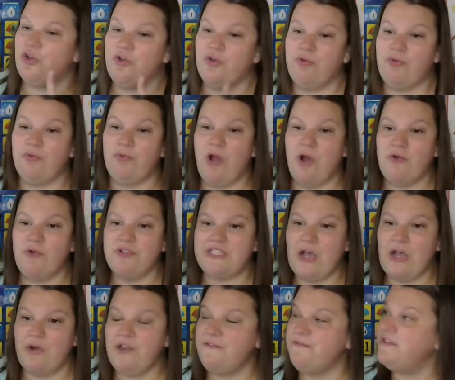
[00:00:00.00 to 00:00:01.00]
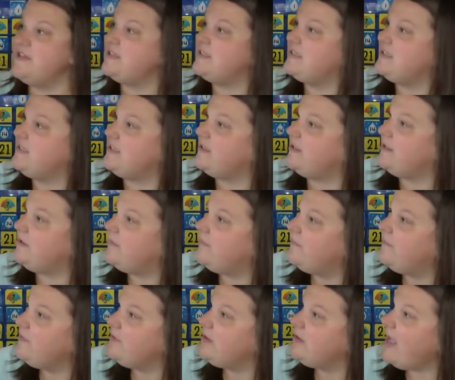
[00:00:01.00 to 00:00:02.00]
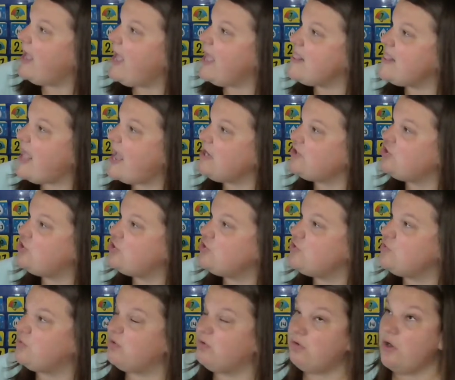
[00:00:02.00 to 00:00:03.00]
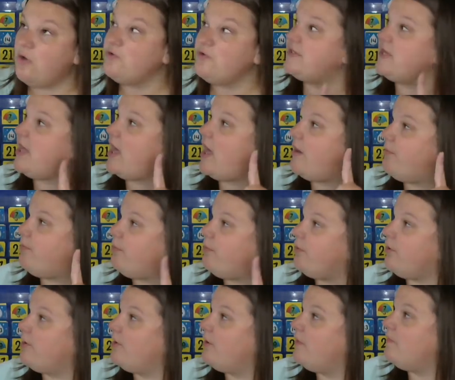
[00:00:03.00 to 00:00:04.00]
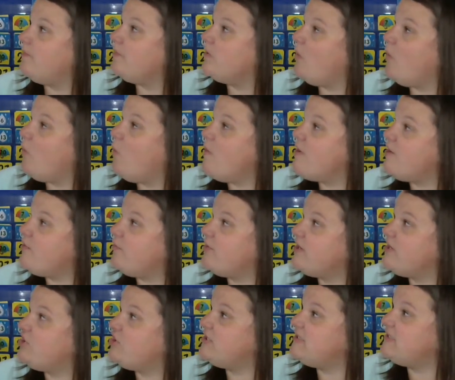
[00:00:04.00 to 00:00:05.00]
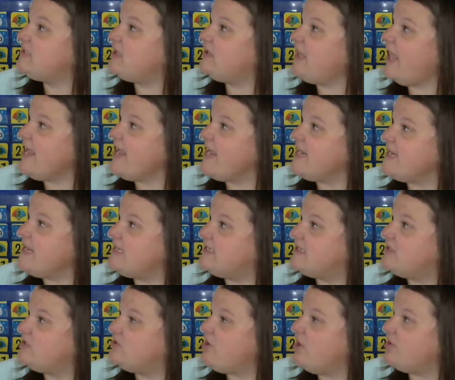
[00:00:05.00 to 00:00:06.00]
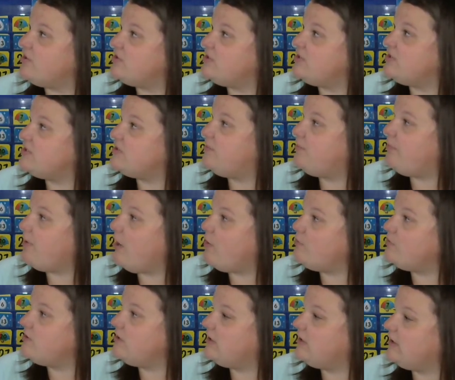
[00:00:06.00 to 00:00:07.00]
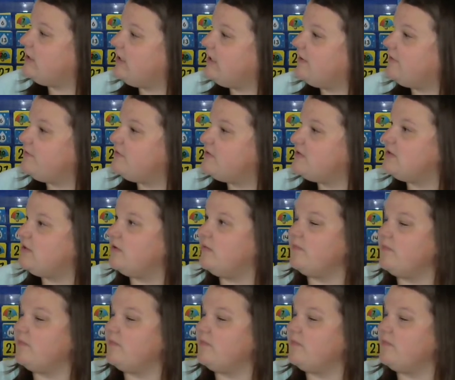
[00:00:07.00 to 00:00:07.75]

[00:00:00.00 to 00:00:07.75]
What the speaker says: grows out of the seed, and that shoot grows upward. When it reaches the light, it starts to sprout leaves.